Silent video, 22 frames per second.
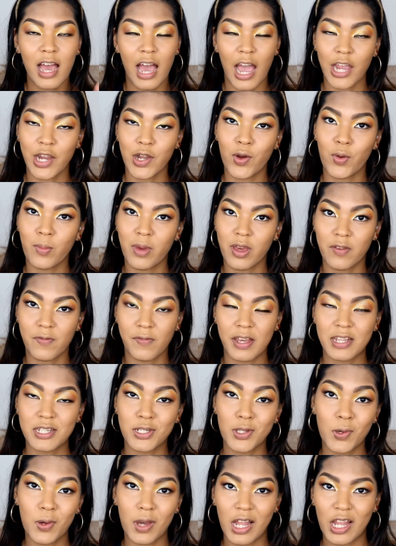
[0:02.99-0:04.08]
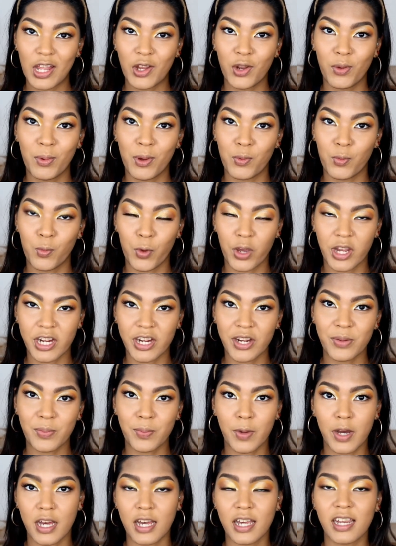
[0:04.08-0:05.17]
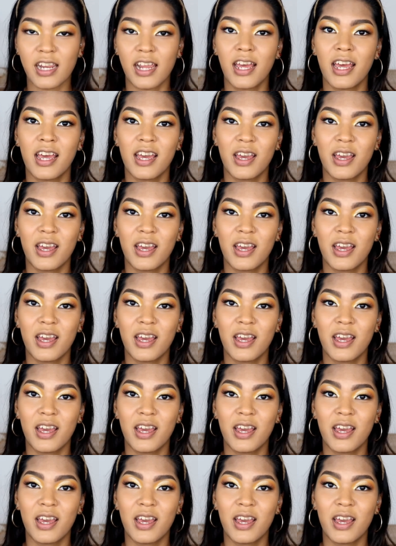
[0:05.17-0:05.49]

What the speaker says: I know my face look a little bit weird, but